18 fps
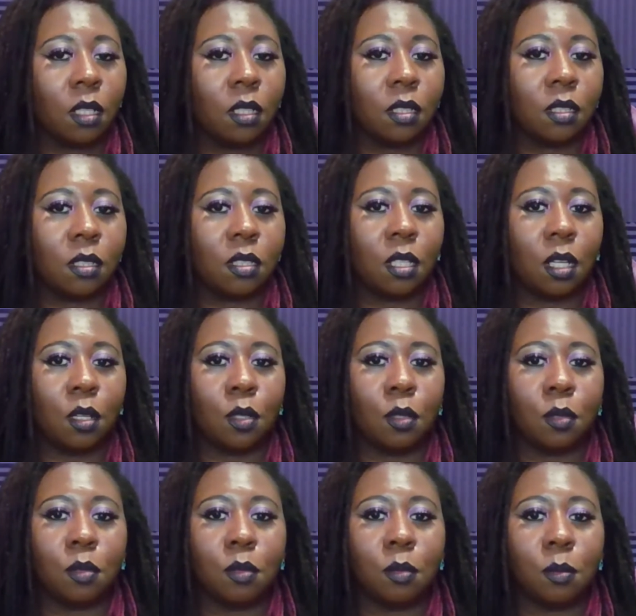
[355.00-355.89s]

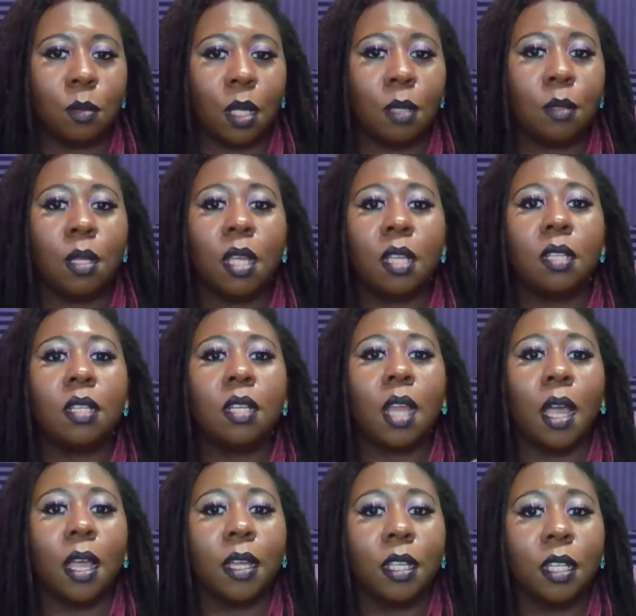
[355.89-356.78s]
So and
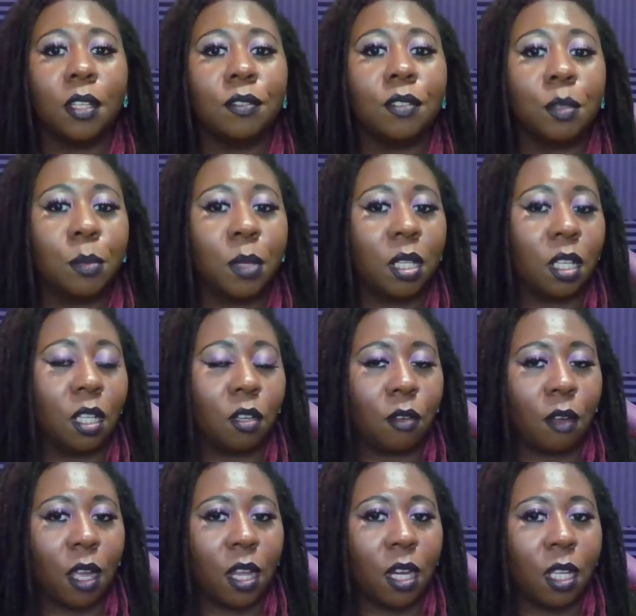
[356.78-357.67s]
not give them any
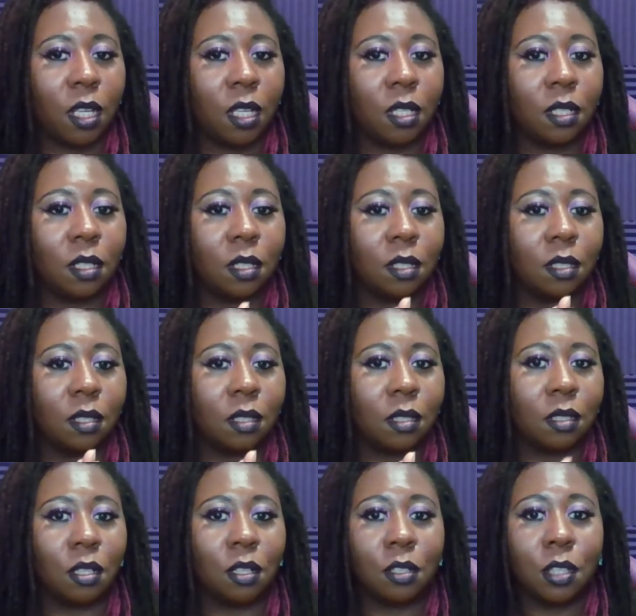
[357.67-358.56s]
credit,
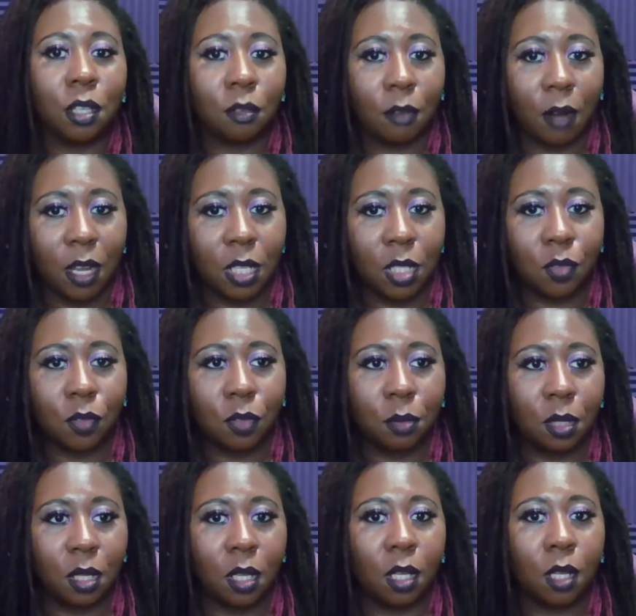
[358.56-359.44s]
took their rights from
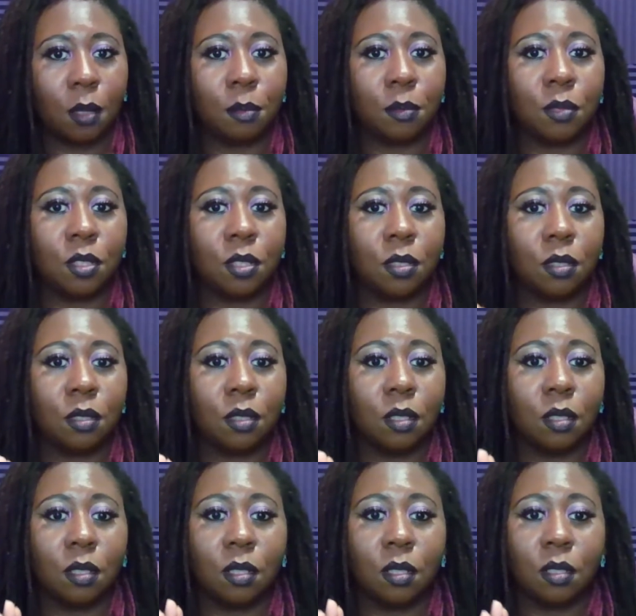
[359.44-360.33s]
them,
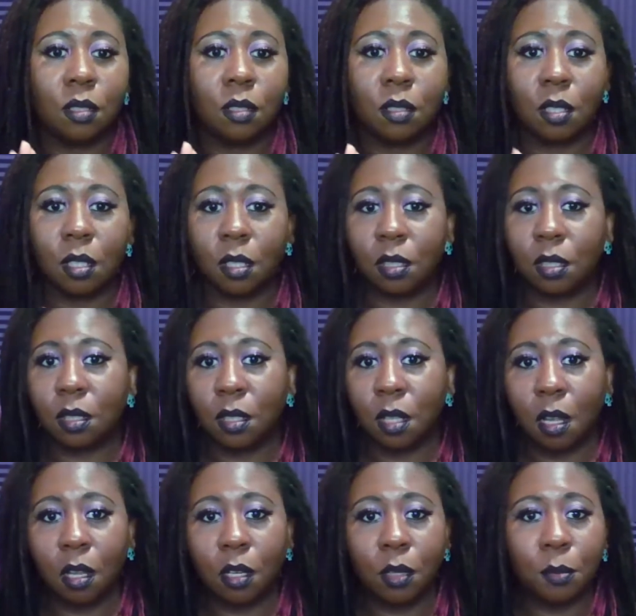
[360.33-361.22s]
took
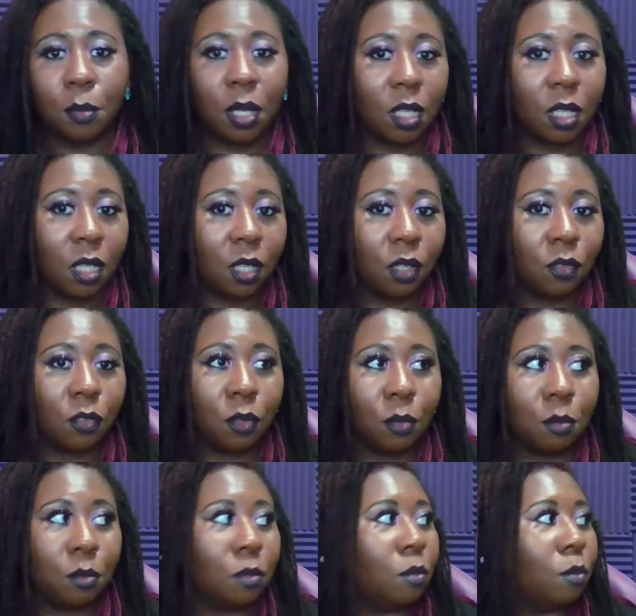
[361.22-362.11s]
all the money
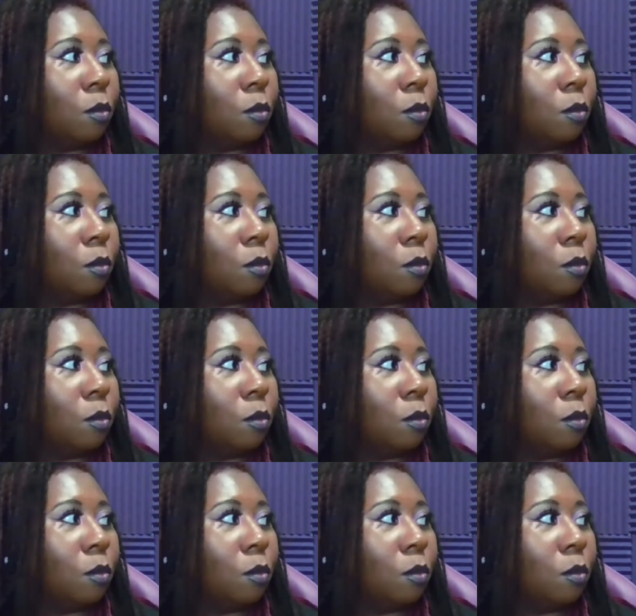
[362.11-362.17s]
from